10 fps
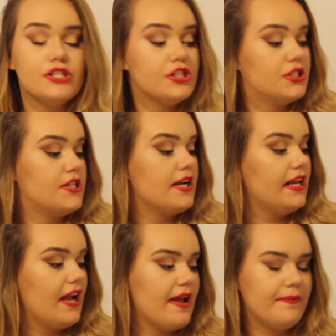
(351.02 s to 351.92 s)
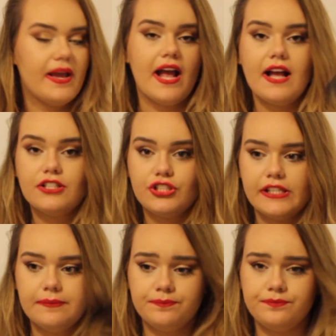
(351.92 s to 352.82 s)
stunning. I might
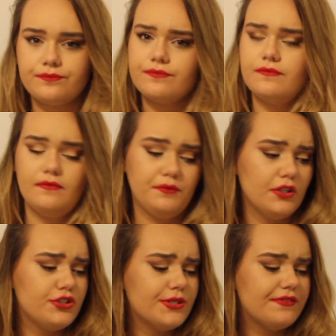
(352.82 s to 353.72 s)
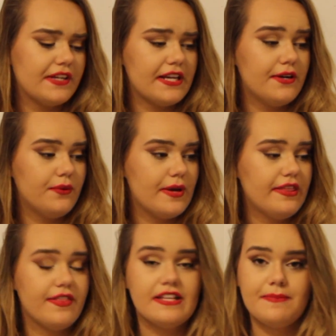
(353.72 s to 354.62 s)
actually do a video
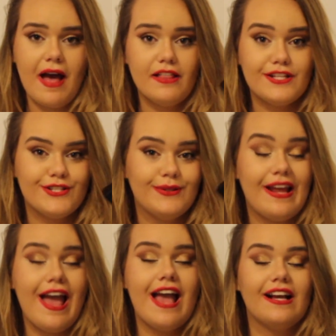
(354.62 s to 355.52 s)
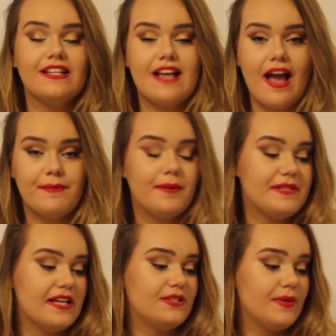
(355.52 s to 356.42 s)
with this palette soon because I'm
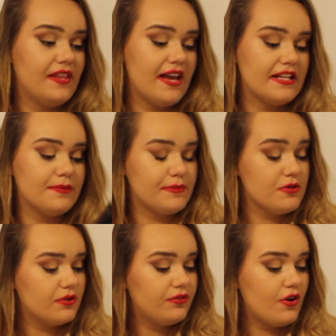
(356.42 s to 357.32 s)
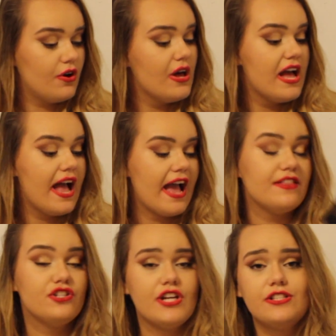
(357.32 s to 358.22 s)
obsessed with it. It's beautiful and
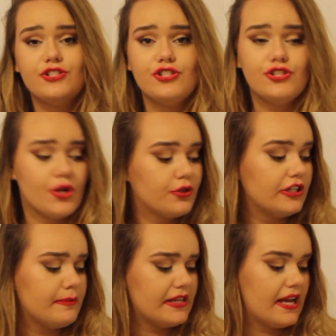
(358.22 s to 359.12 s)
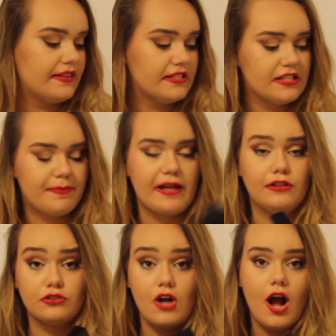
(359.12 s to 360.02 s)
the shades are just so creamy, and this is by
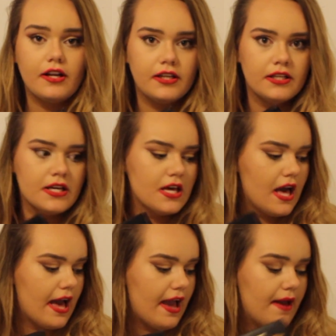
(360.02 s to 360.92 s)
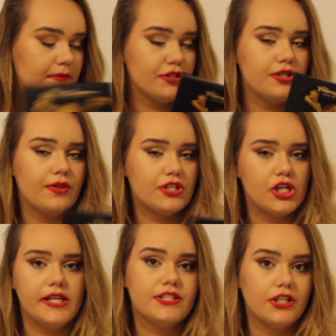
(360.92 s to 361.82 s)
Lorac. Um, so the
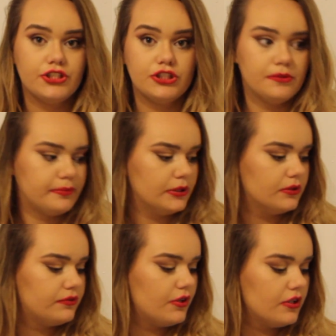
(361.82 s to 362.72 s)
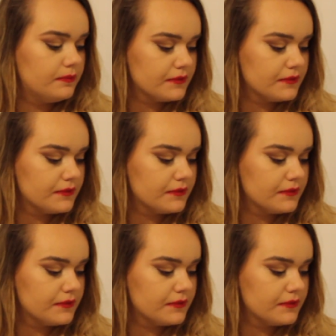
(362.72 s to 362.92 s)
shades are just beautiful